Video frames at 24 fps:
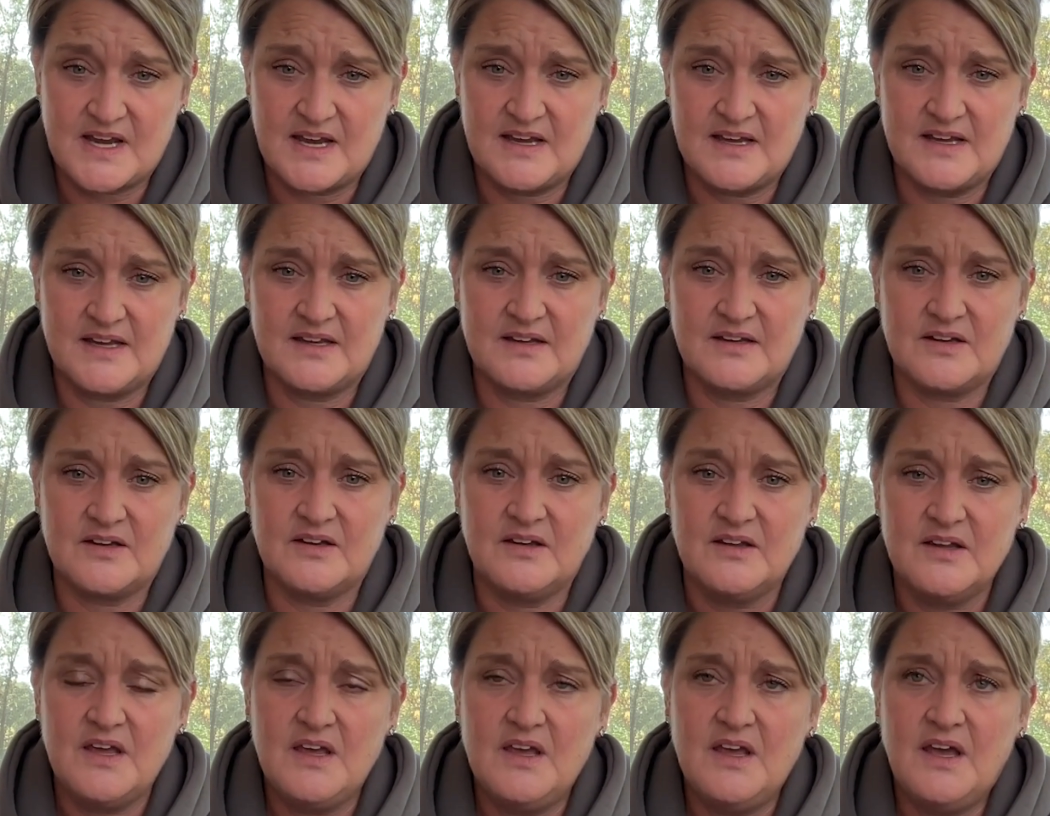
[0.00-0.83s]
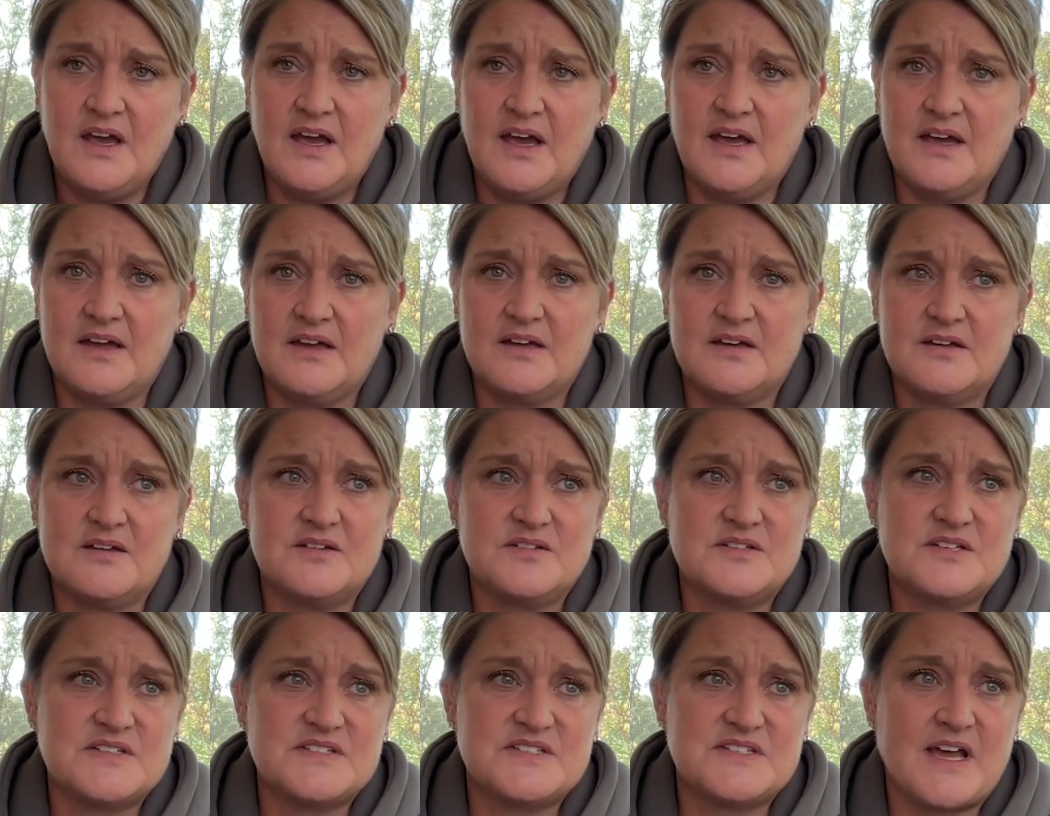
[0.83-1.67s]
and a
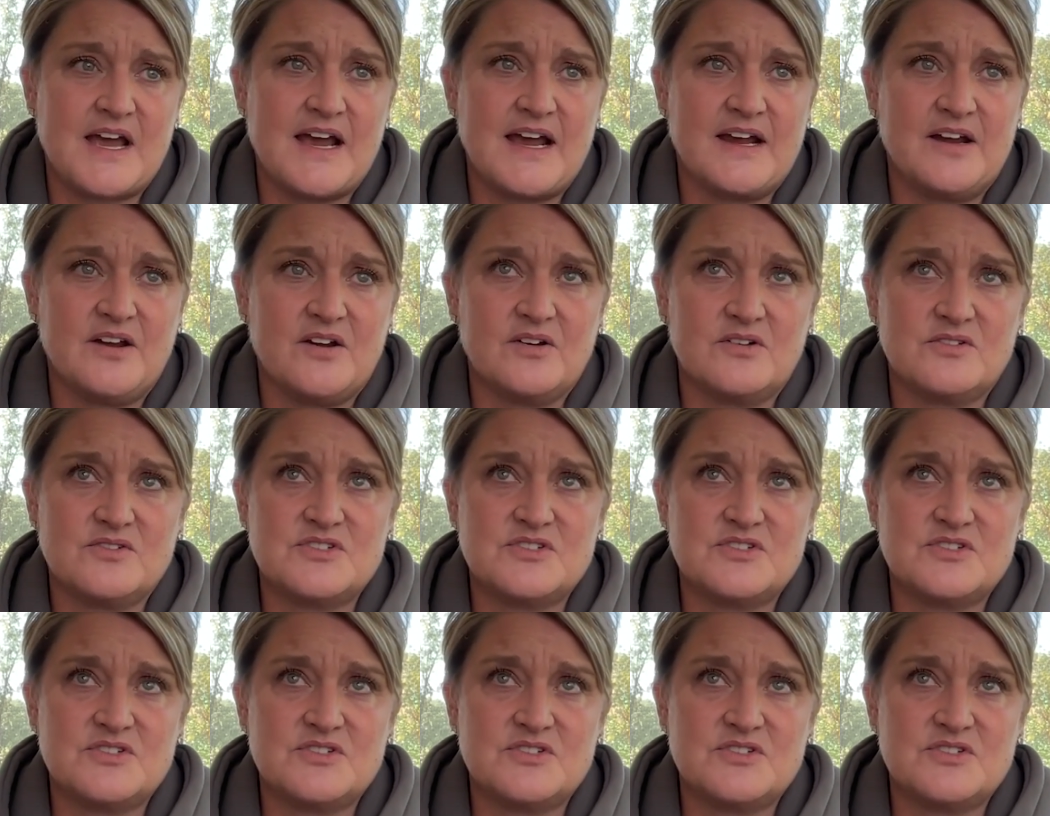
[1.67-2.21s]
desire